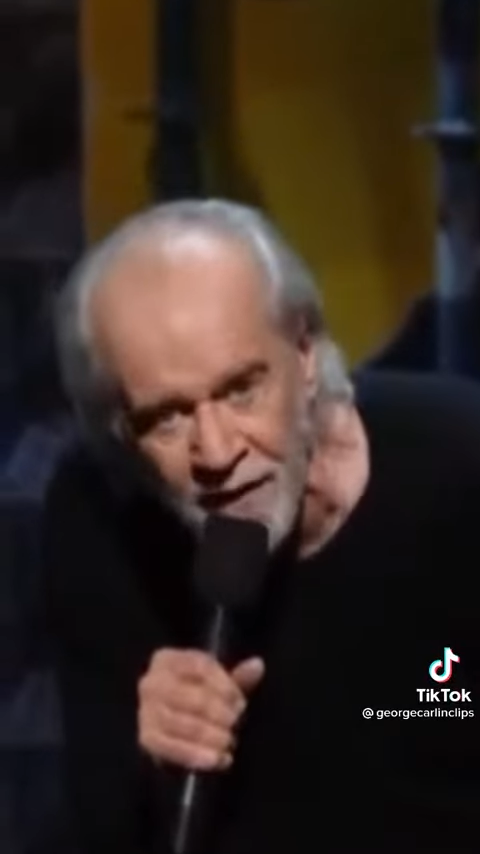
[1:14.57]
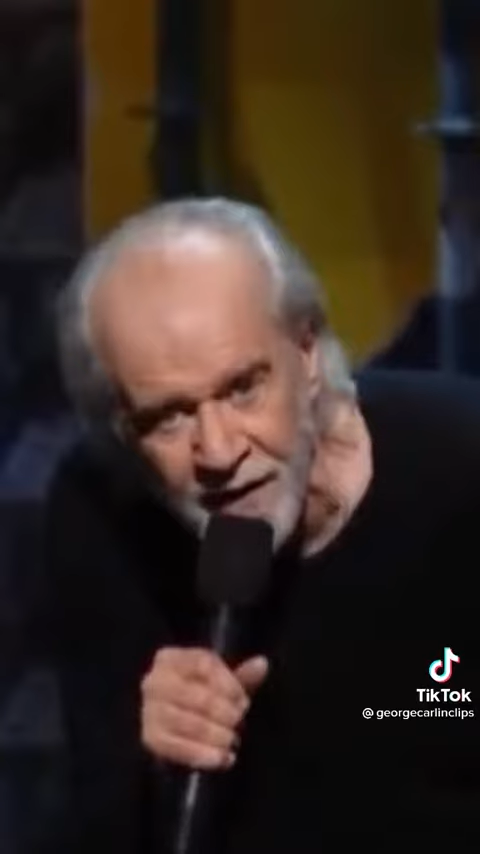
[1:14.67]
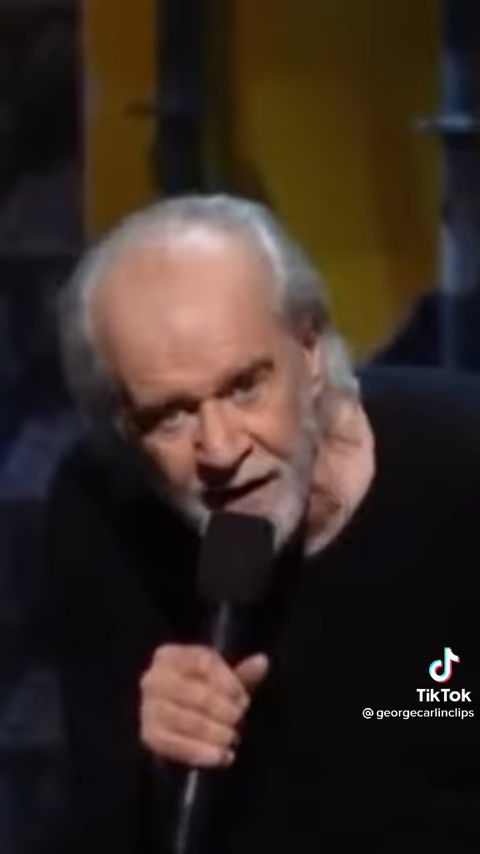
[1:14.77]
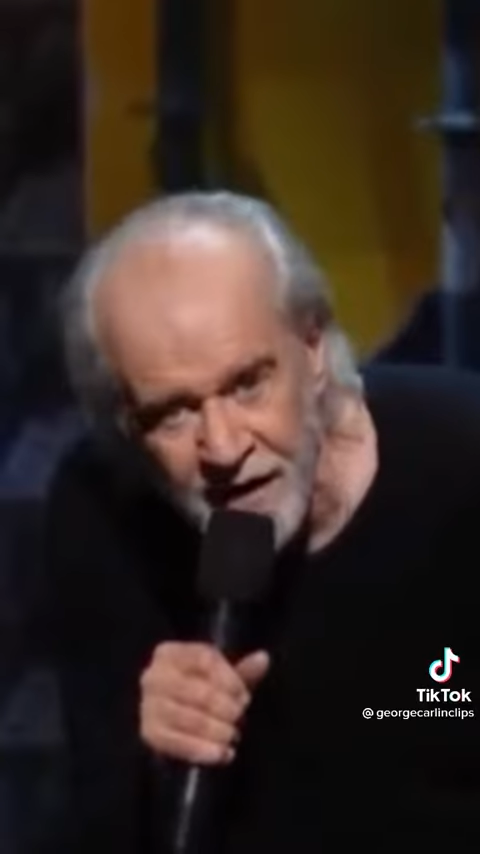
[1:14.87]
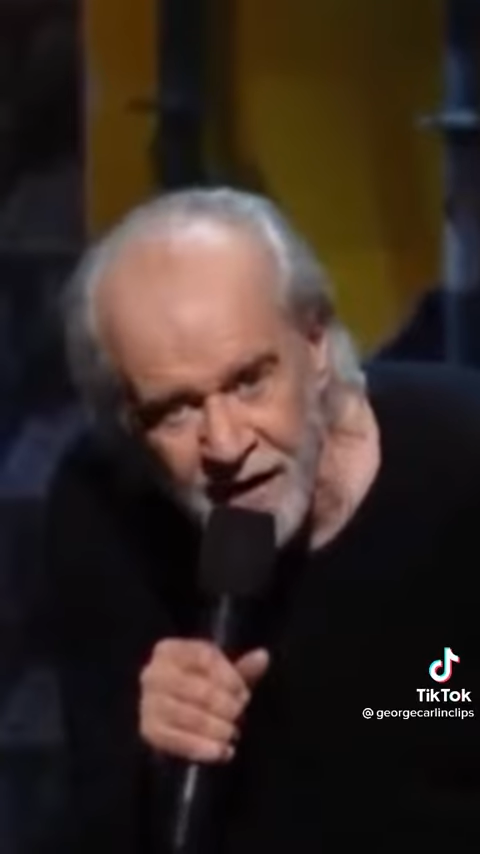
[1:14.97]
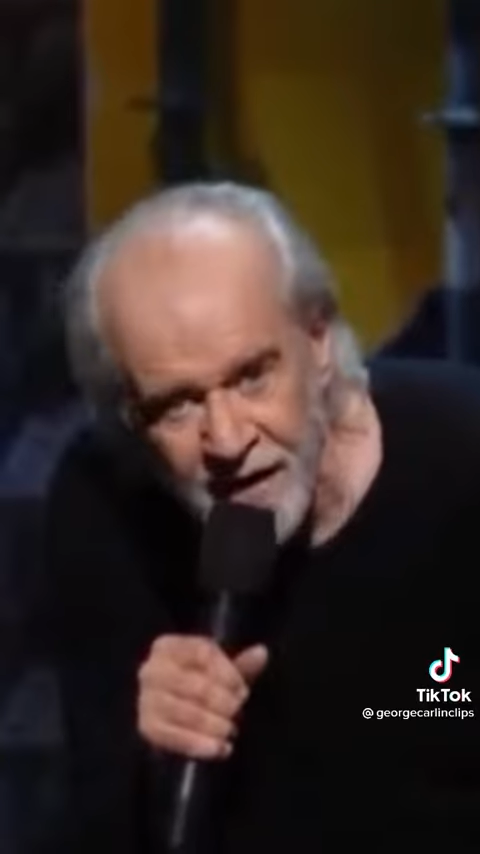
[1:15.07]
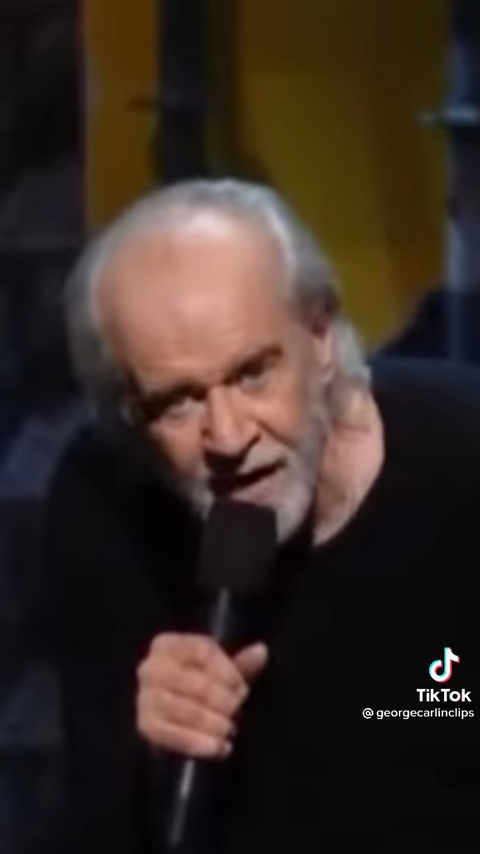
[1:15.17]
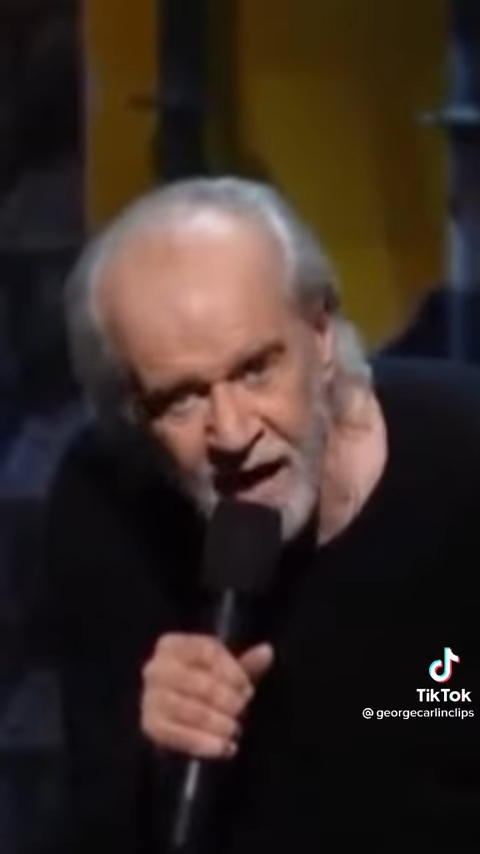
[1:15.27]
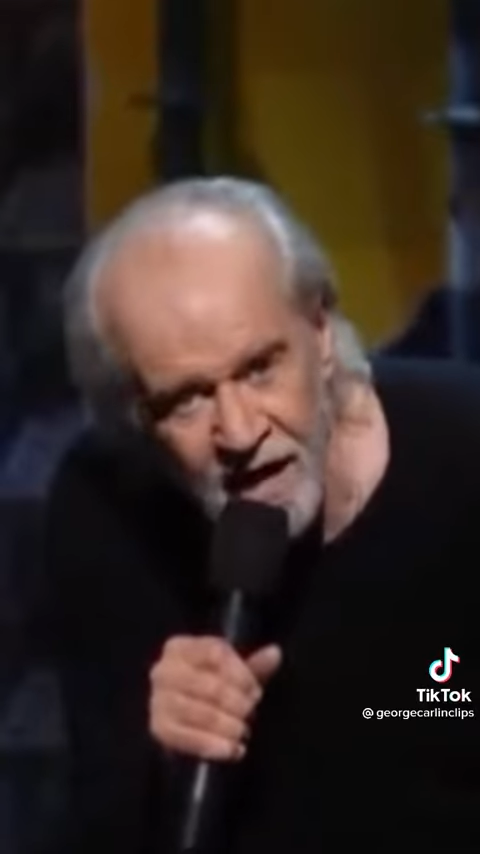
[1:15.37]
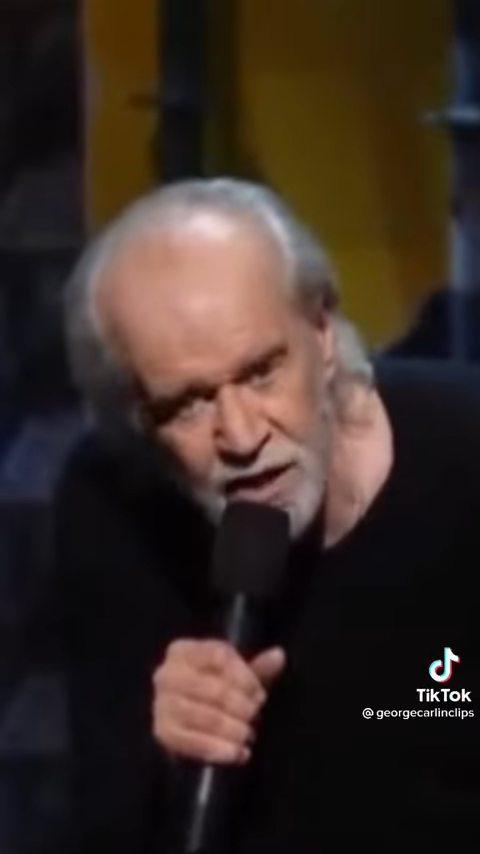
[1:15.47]

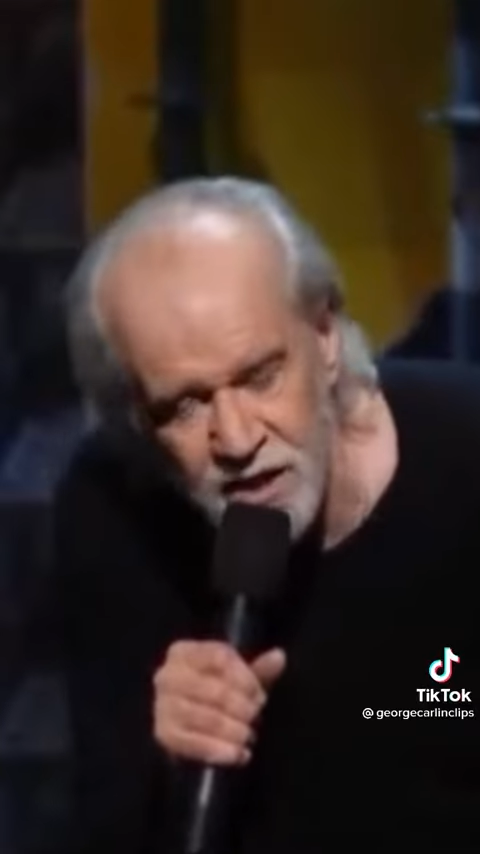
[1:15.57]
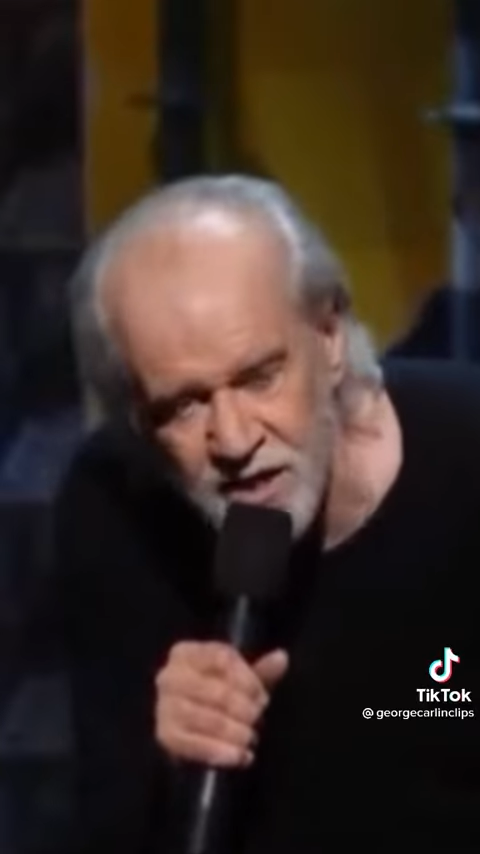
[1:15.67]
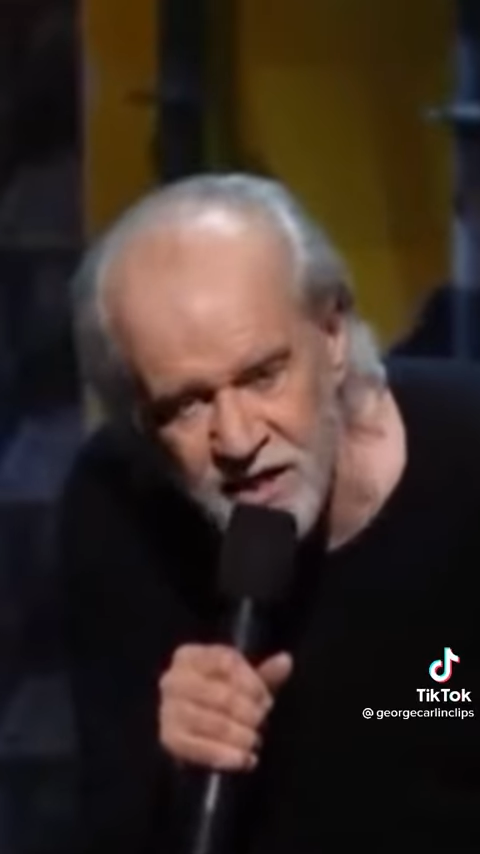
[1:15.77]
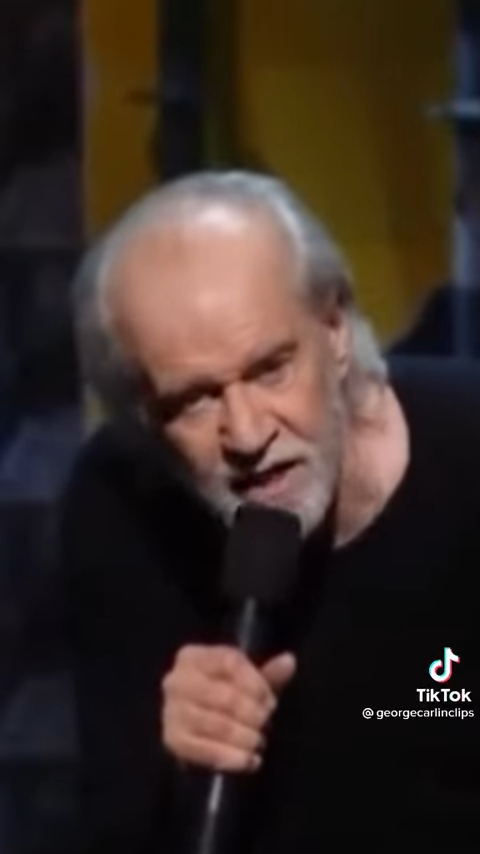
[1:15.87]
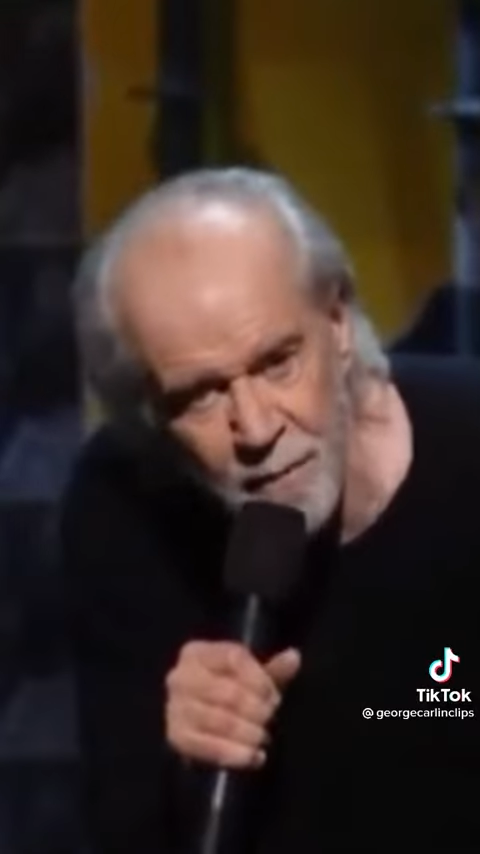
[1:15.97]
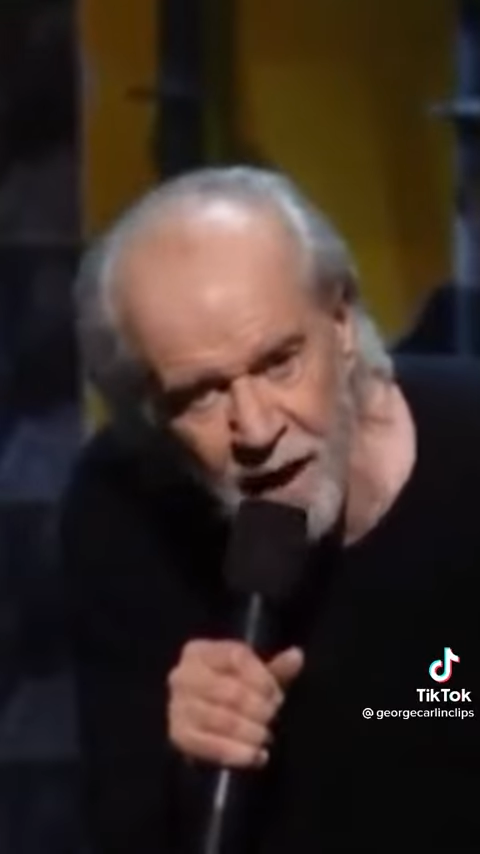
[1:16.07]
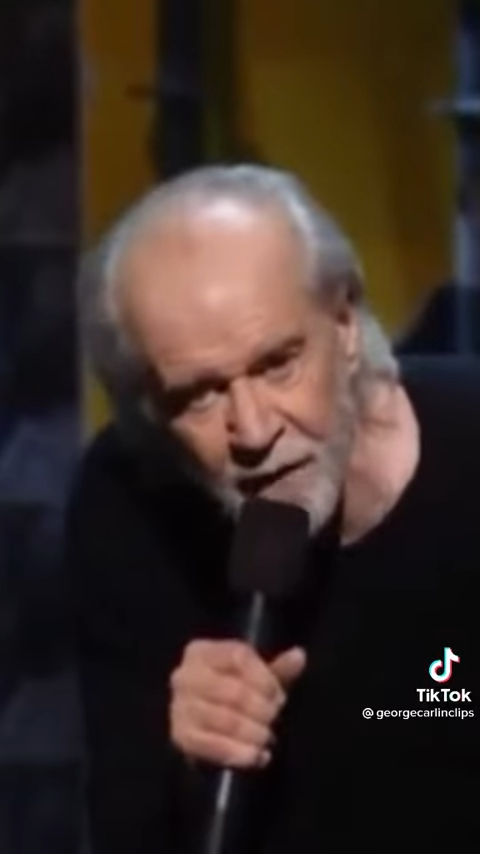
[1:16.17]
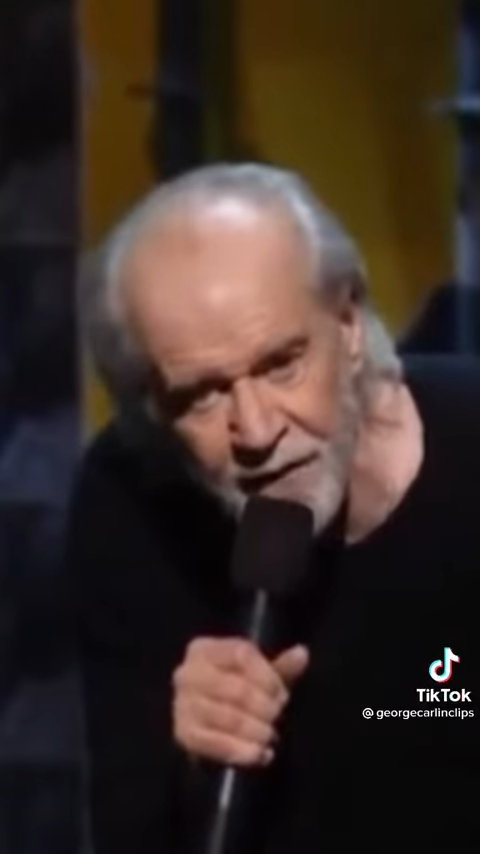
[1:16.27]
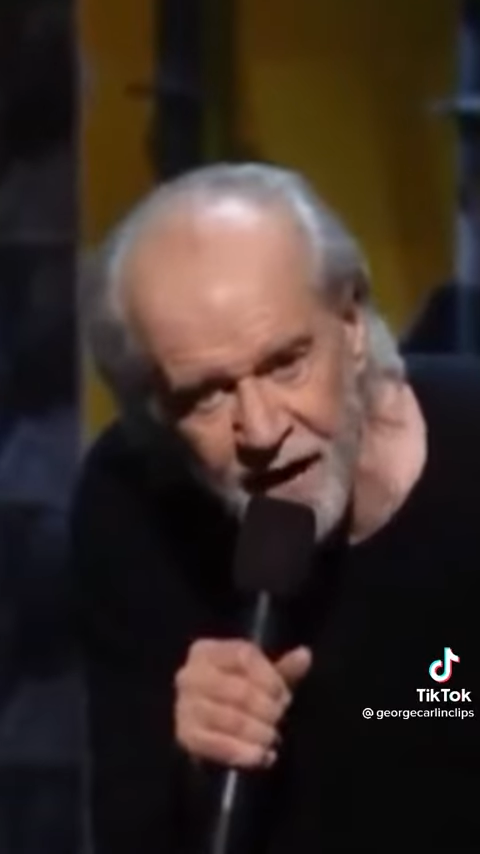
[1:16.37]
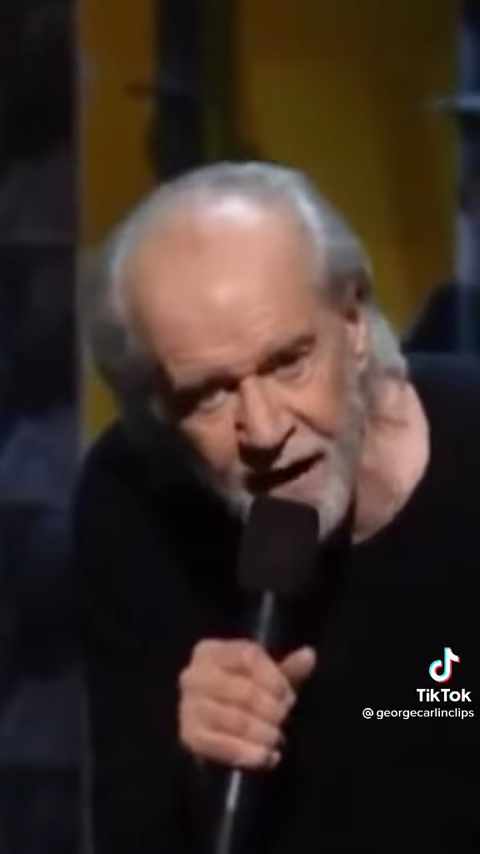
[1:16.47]
Can't you see them out